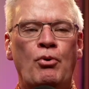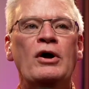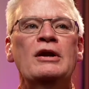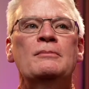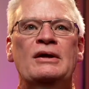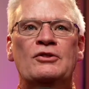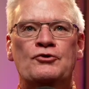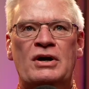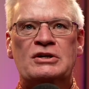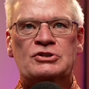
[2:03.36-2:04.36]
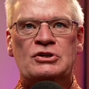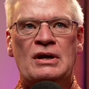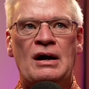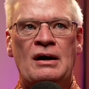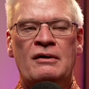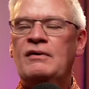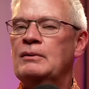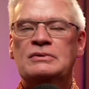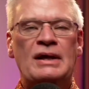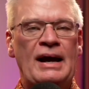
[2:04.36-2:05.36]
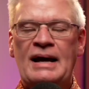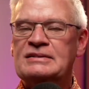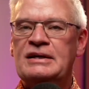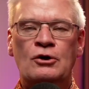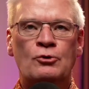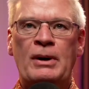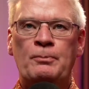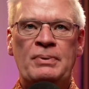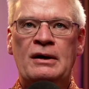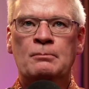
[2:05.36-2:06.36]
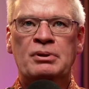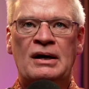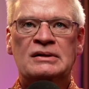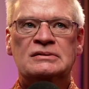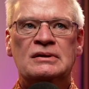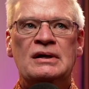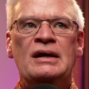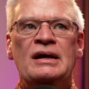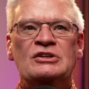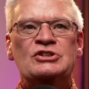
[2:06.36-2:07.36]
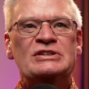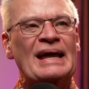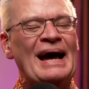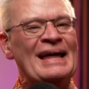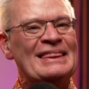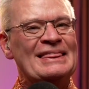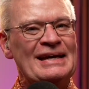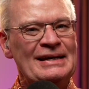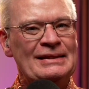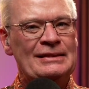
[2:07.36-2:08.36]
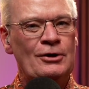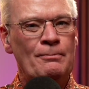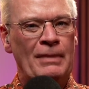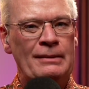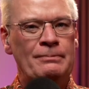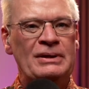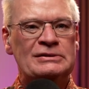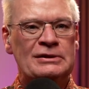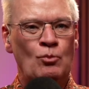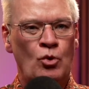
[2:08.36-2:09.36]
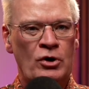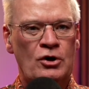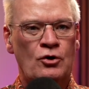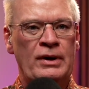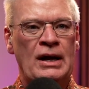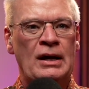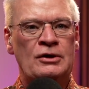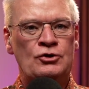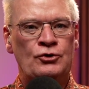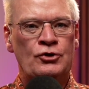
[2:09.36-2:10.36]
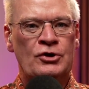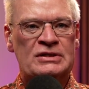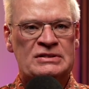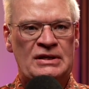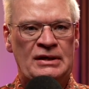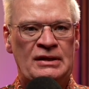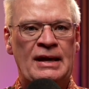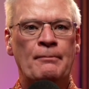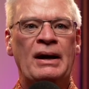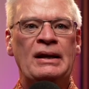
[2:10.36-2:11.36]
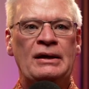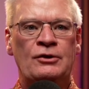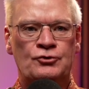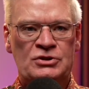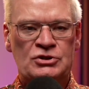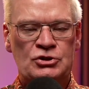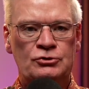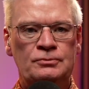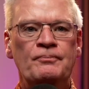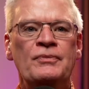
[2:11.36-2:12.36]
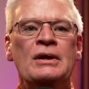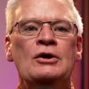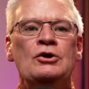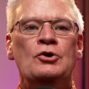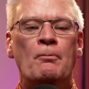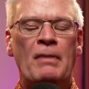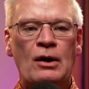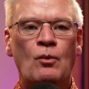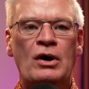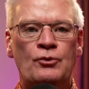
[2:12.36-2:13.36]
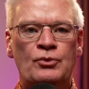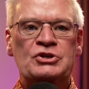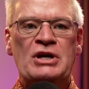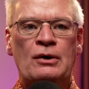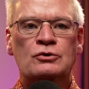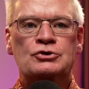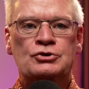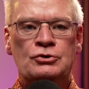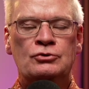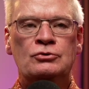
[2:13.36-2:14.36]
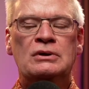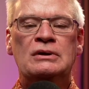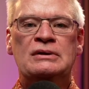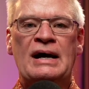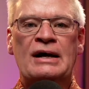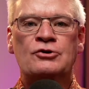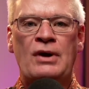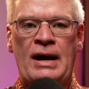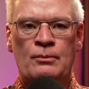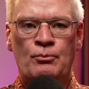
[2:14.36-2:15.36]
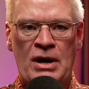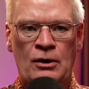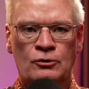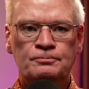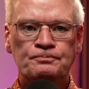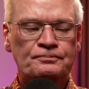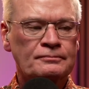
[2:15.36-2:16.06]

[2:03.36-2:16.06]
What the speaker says: pointed me in the direction of asking her about PM Plus. And she said, I think there might be some work going on in New York City that might interest you. You might want to reach out to Dr. Adam Brown.